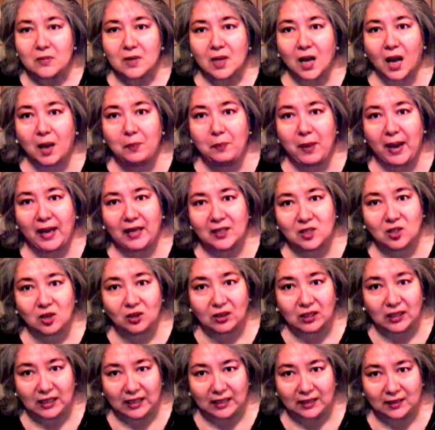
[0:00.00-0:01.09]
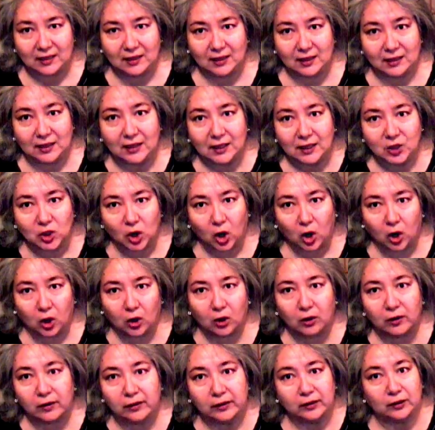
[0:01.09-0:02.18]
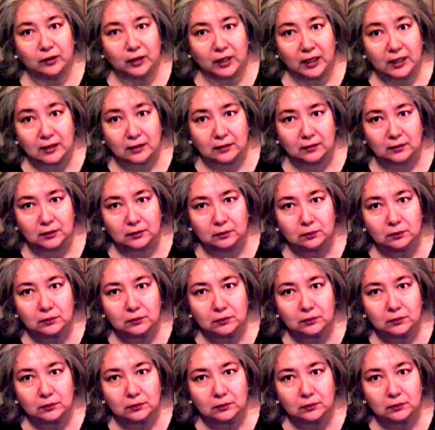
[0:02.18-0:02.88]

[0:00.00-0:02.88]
I passed on an STD to her and her cousin.